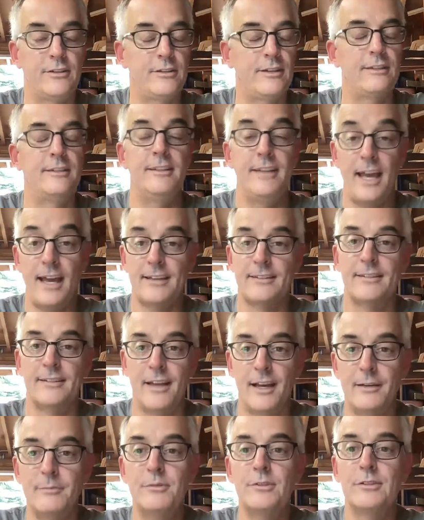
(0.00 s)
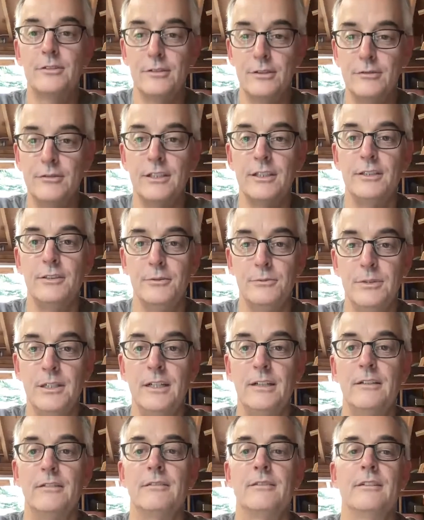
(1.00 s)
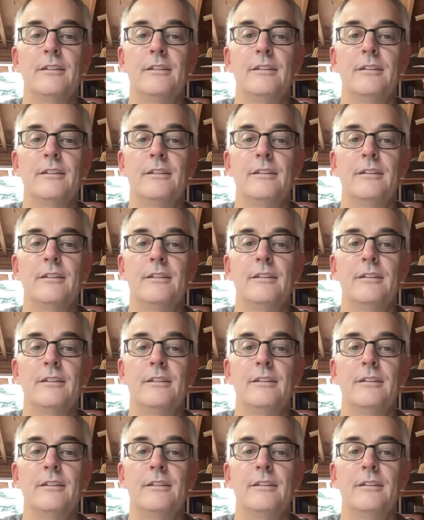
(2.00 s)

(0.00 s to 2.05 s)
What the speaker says: And yes, absolutely, you will.